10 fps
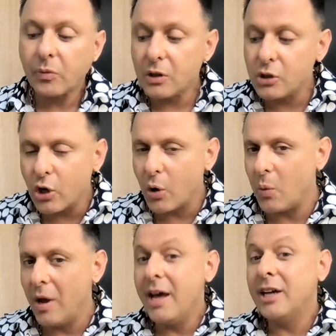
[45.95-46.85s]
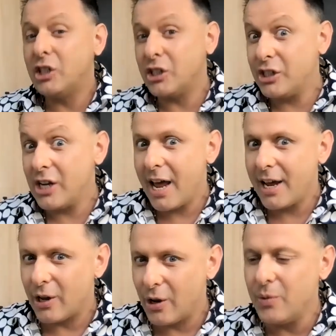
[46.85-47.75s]
So just to let
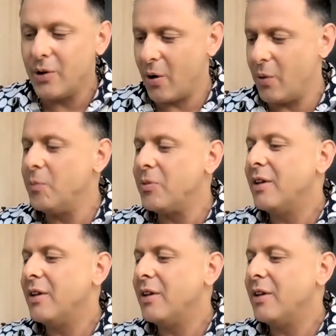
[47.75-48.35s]
you know,